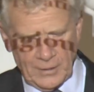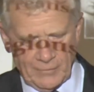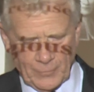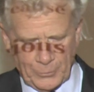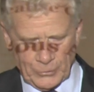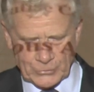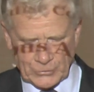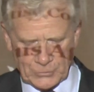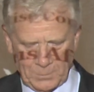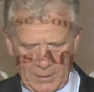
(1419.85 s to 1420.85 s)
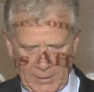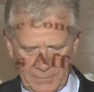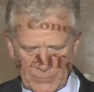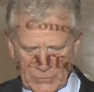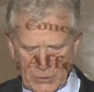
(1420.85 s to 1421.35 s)
of a person's
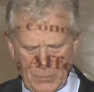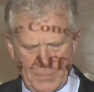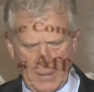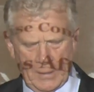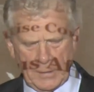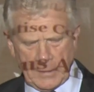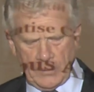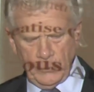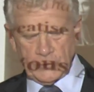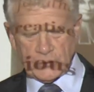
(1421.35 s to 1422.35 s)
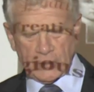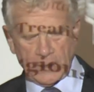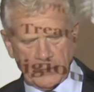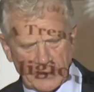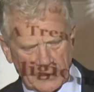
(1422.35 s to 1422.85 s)
mind. So he would
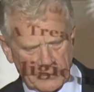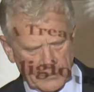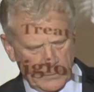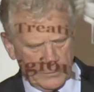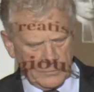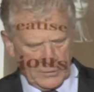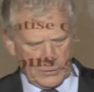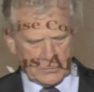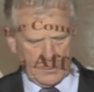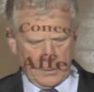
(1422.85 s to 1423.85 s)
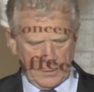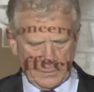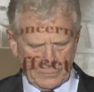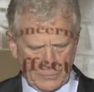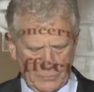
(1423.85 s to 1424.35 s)
say that these
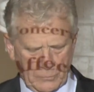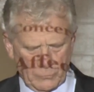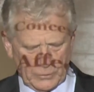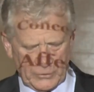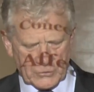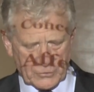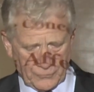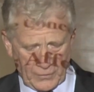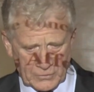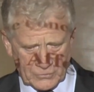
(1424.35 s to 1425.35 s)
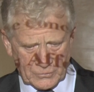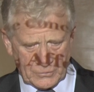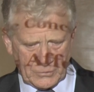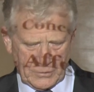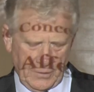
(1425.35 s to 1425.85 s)
uh, religious
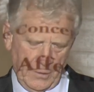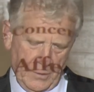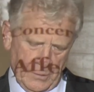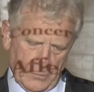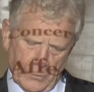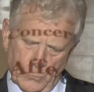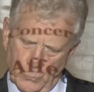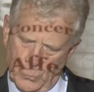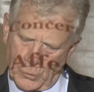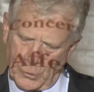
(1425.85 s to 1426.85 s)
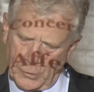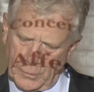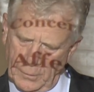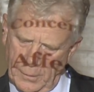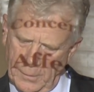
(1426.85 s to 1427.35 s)
affections
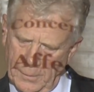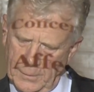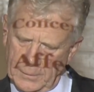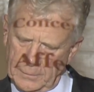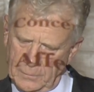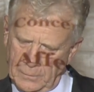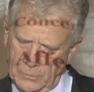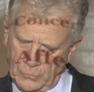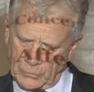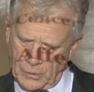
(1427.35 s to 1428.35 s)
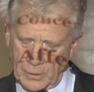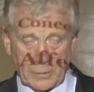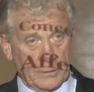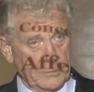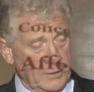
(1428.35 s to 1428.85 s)
were uh, or
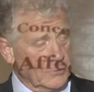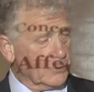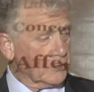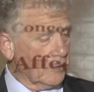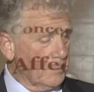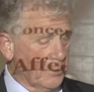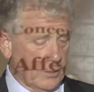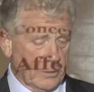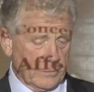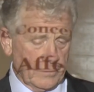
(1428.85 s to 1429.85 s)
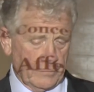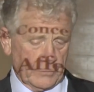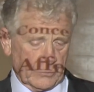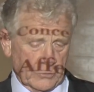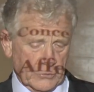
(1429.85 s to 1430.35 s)
are a necessary part of
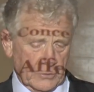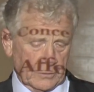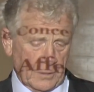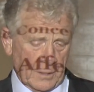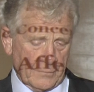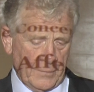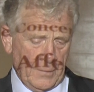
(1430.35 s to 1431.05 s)
the Christian life.